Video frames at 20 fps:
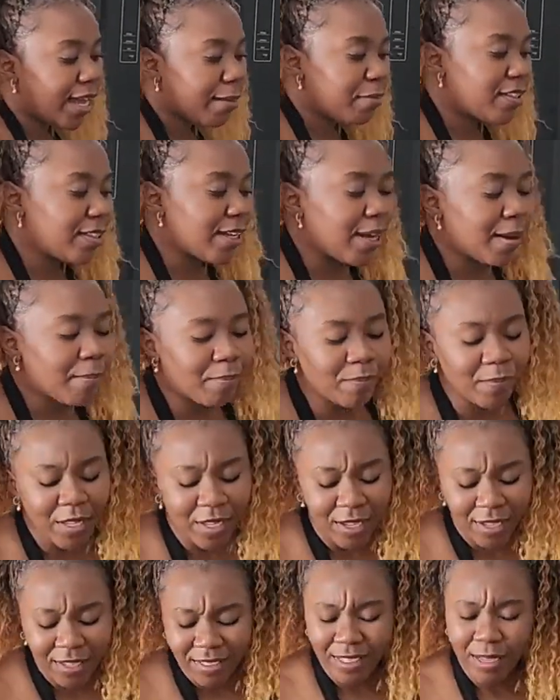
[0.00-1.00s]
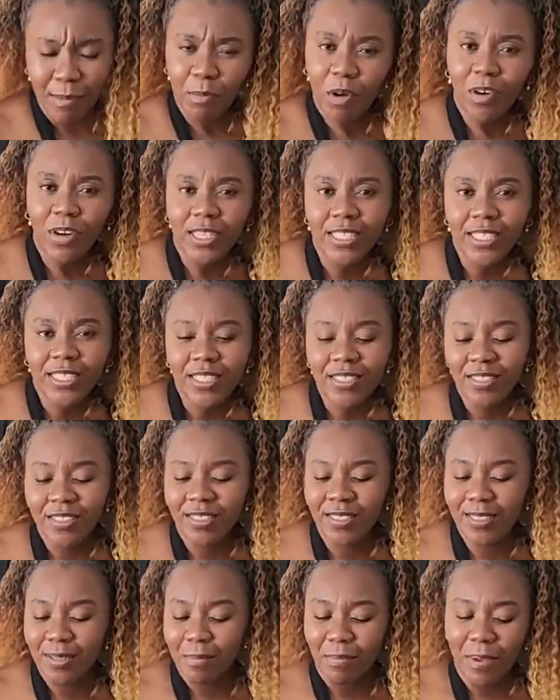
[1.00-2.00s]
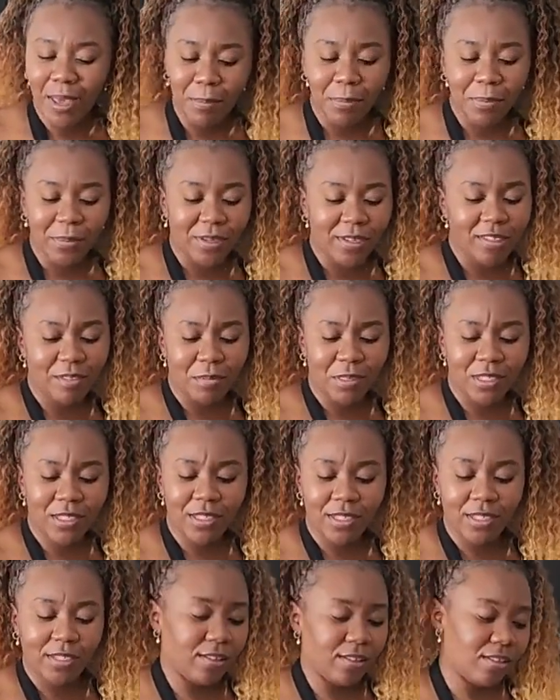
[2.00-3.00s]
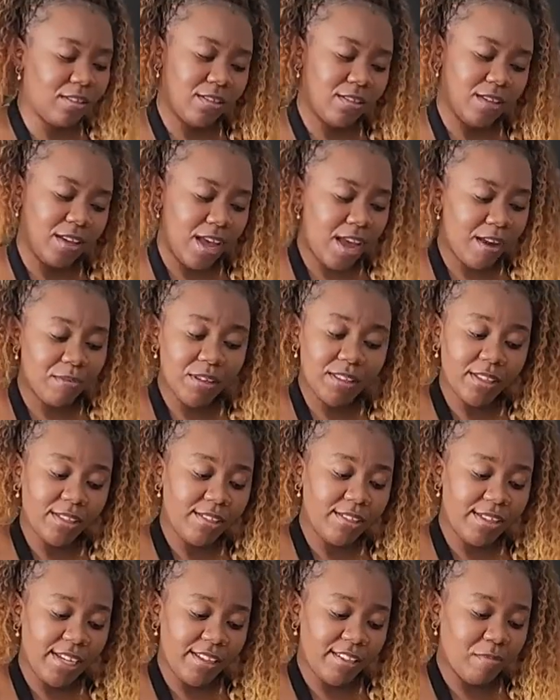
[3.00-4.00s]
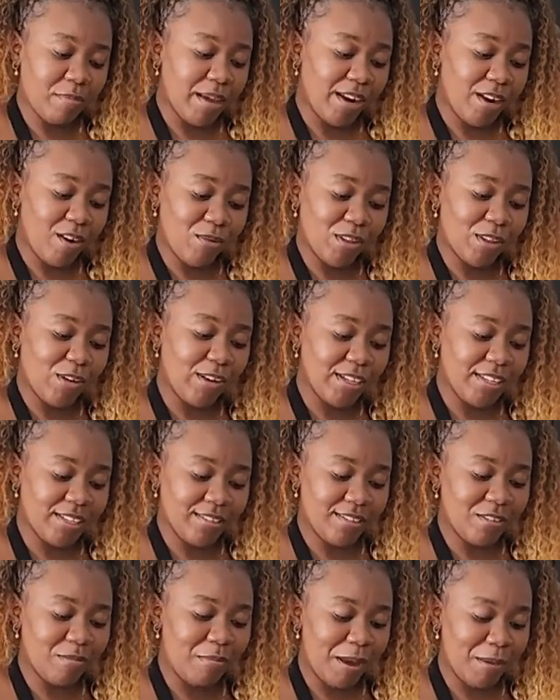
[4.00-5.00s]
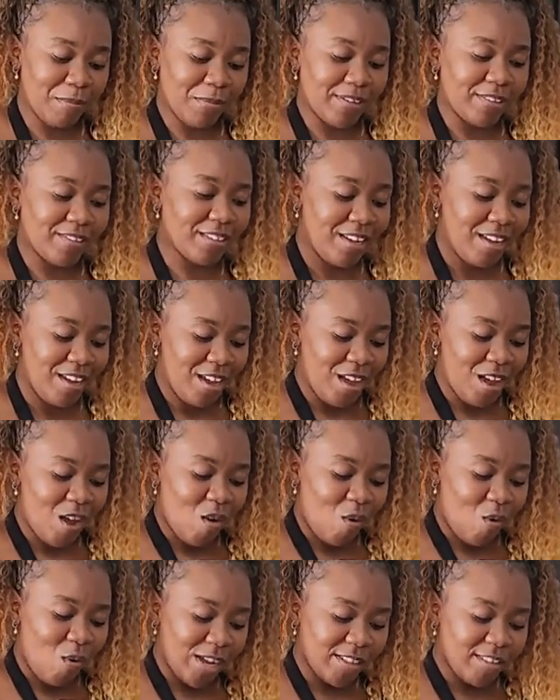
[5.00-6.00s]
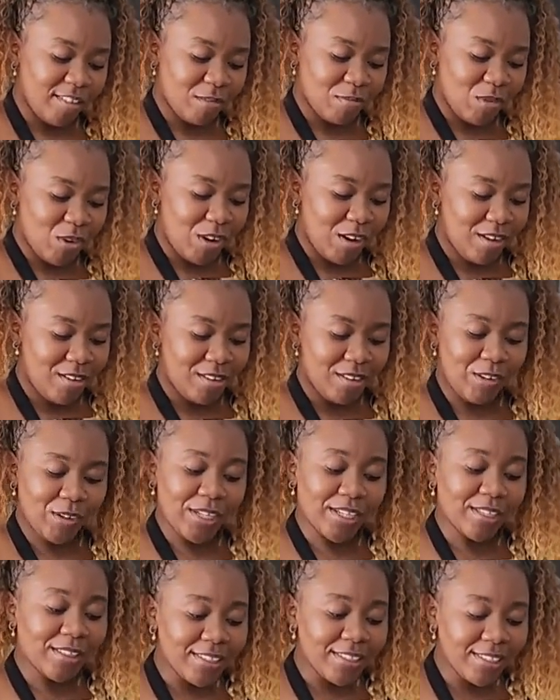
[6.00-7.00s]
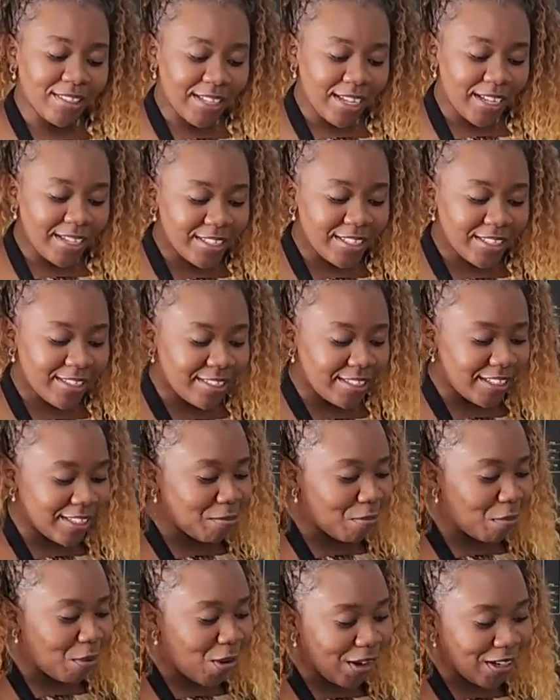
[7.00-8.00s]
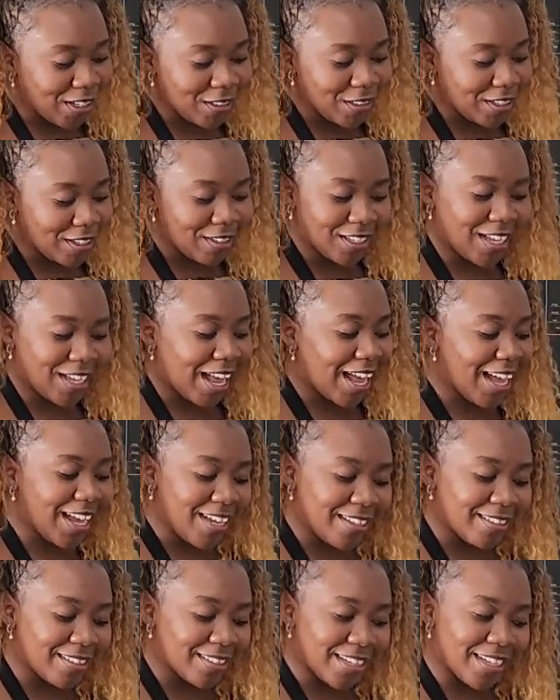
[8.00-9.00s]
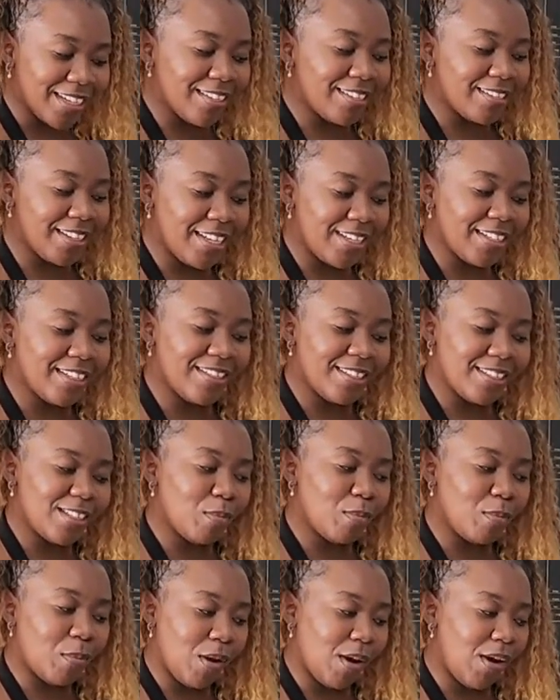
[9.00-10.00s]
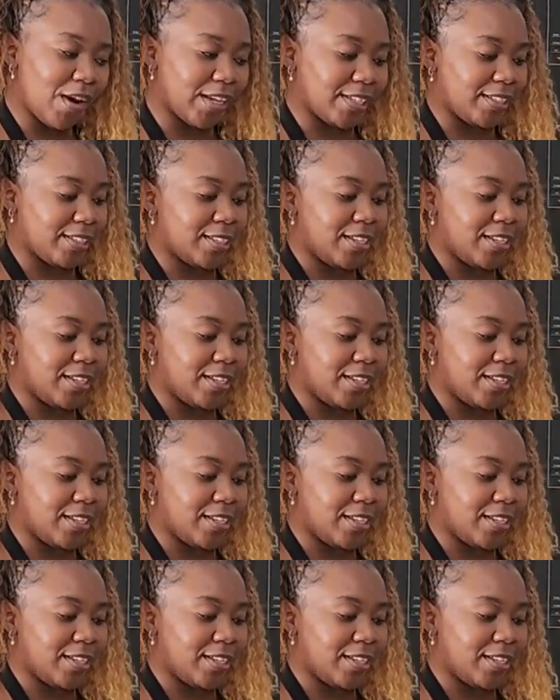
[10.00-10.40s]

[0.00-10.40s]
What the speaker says: up some onions and some peppers because everything tastes better with onions and peppers. Once more, look at the stainless steel pot. Guys, get a stainless steel pot.